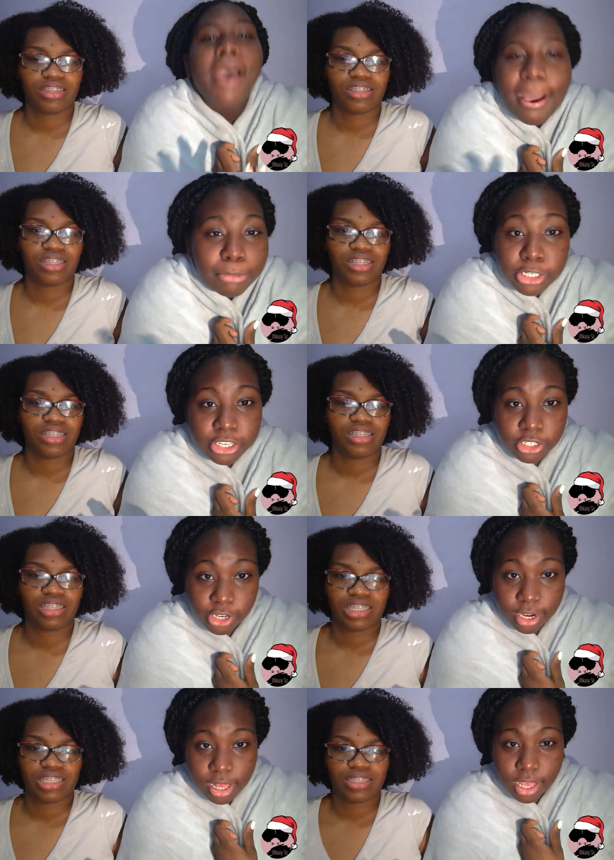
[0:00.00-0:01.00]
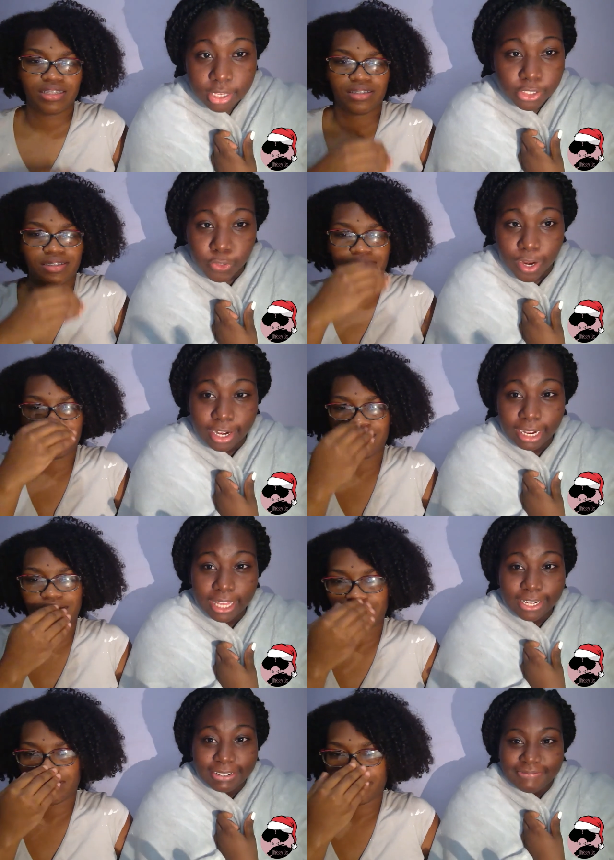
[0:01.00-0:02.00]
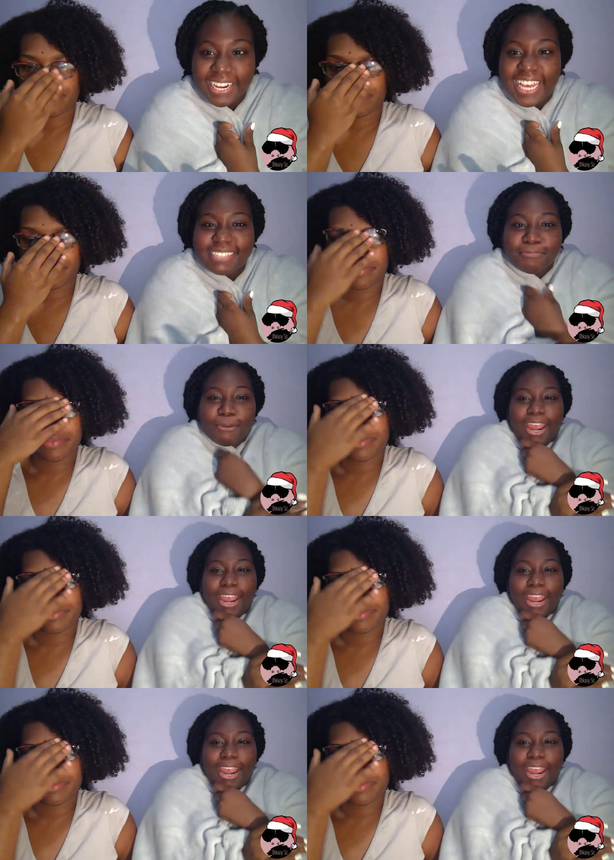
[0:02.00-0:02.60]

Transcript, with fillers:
Speaker 1: I'm just a journalist trying to get my next break.